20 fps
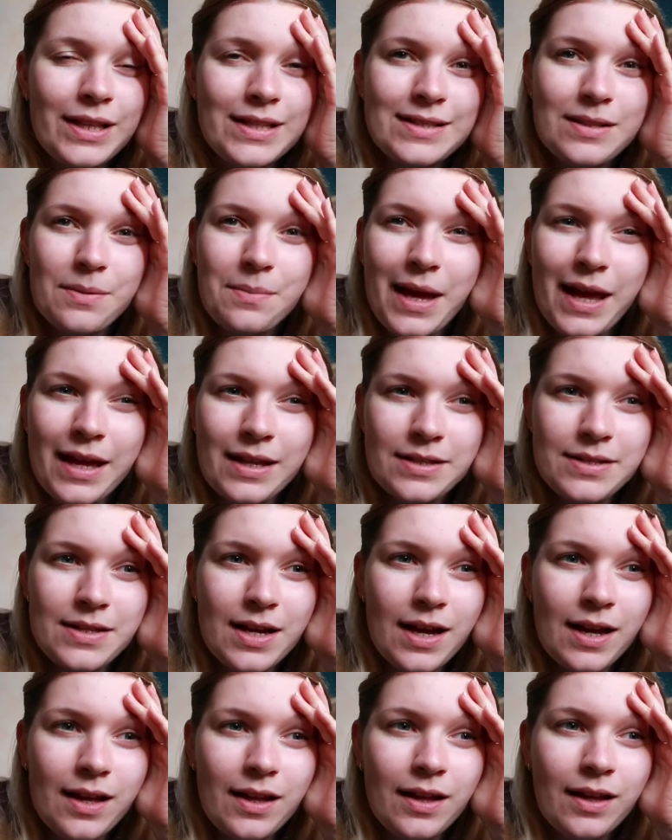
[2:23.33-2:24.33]
It's
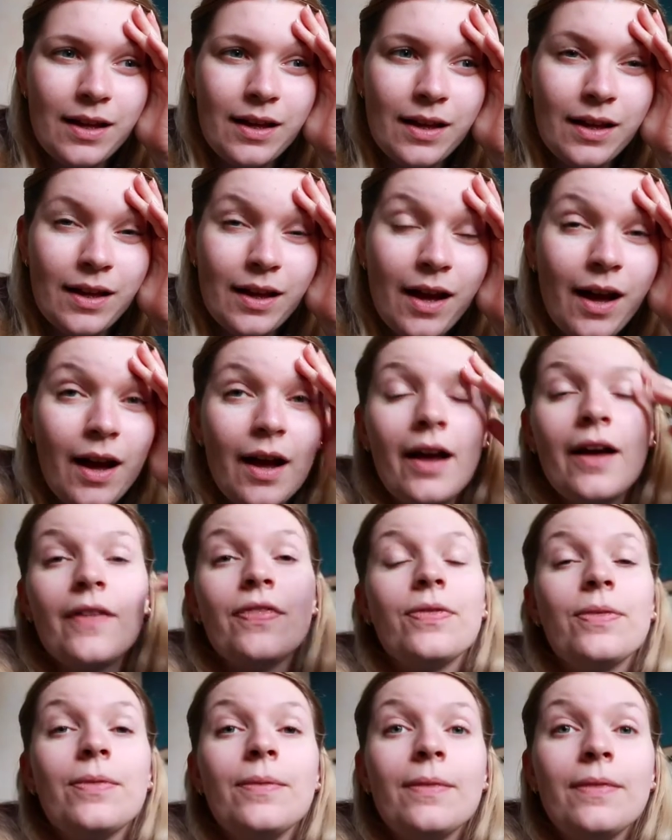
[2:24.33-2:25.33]
Amanda,
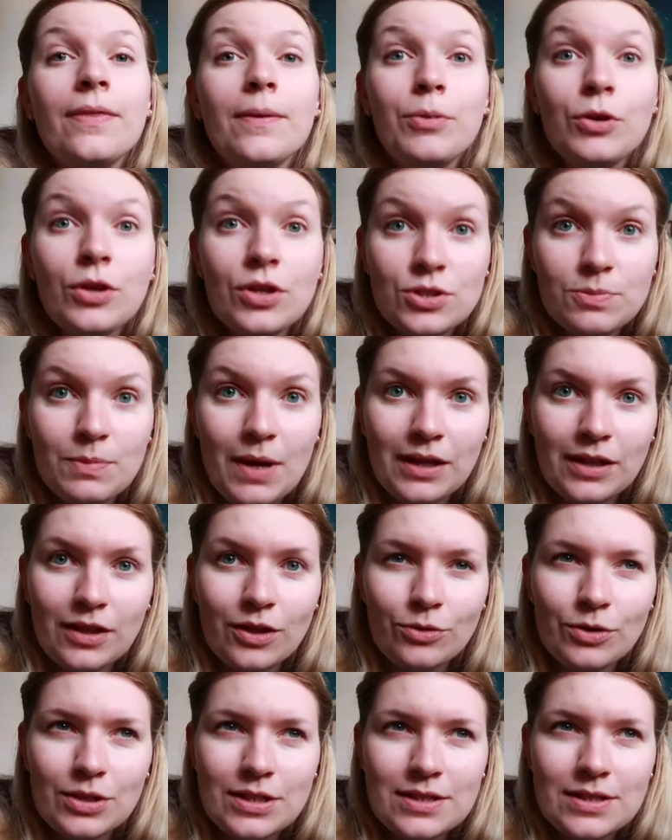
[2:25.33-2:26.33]
the Bookish
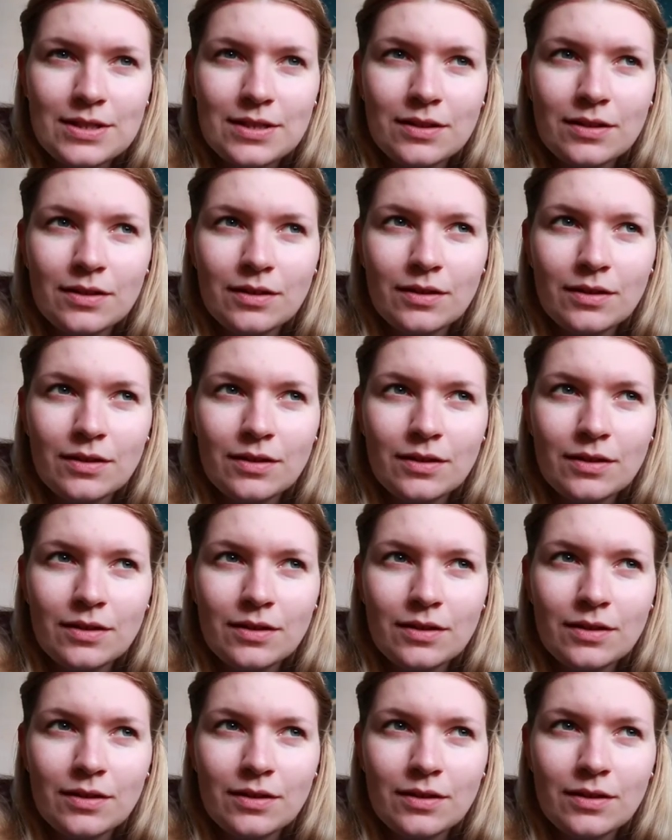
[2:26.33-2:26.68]
Manicurist,